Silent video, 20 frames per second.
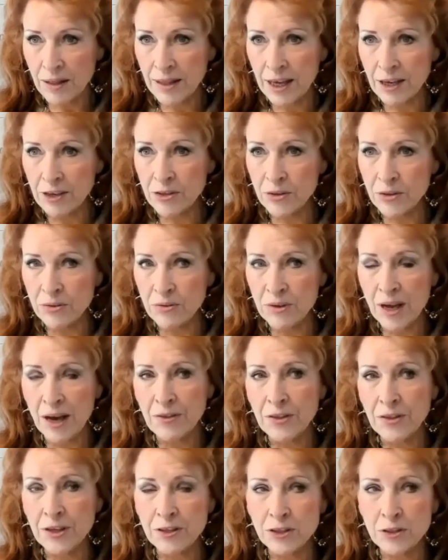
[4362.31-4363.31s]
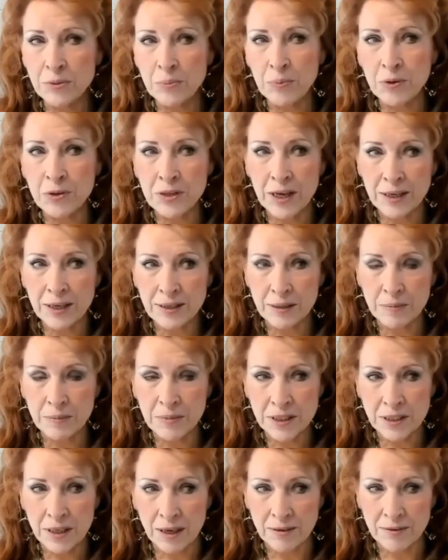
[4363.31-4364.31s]
They do nothing to project
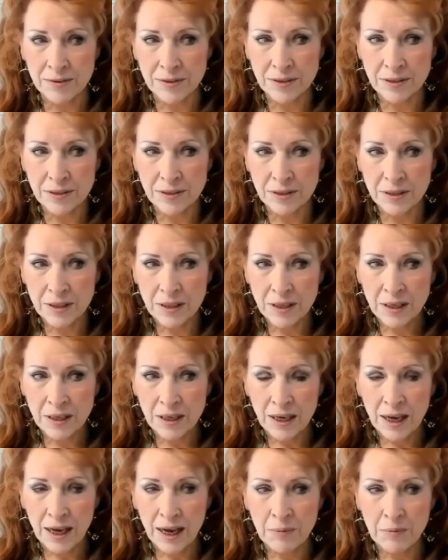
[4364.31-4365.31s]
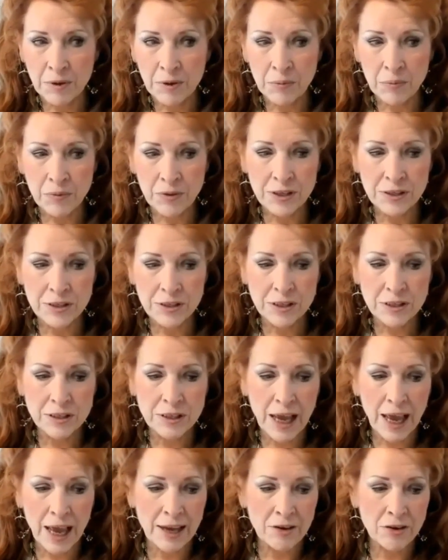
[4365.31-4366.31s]
themselves. I mean, this
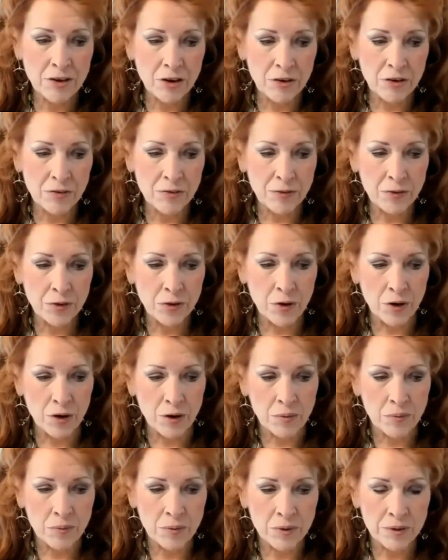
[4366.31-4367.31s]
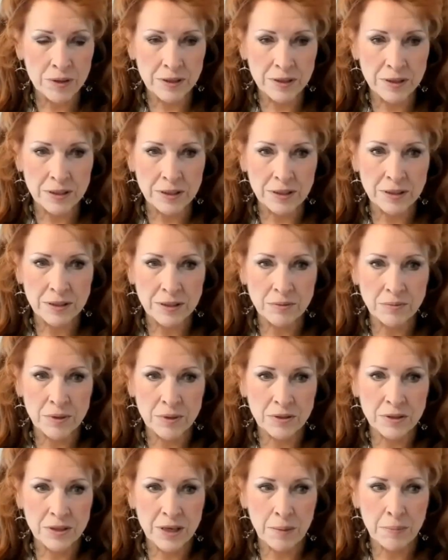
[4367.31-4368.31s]
is a dirt floor where this is
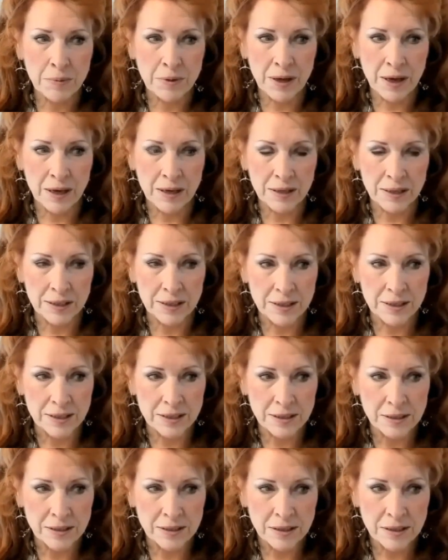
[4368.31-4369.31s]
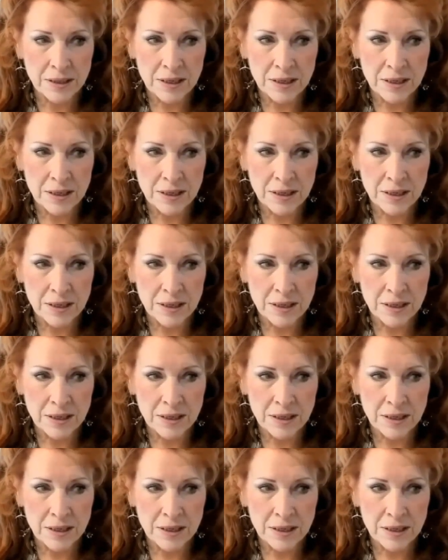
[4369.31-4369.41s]
where the tabernacle is.